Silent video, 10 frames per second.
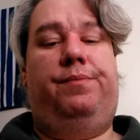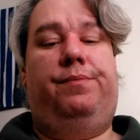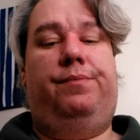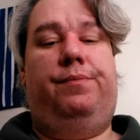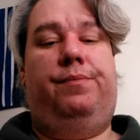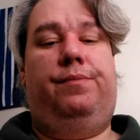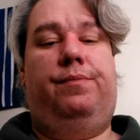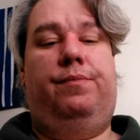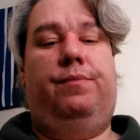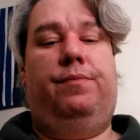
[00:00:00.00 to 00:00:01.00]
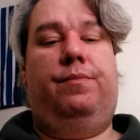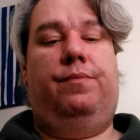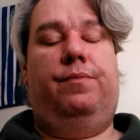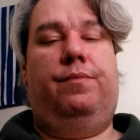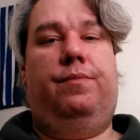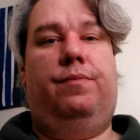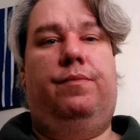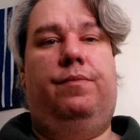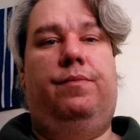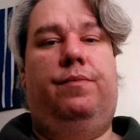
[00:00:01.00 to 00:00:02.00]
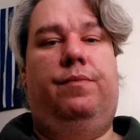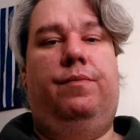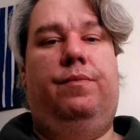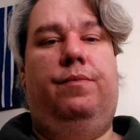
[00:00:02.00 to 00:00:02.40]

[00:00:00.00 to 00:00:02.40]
Nothing is said.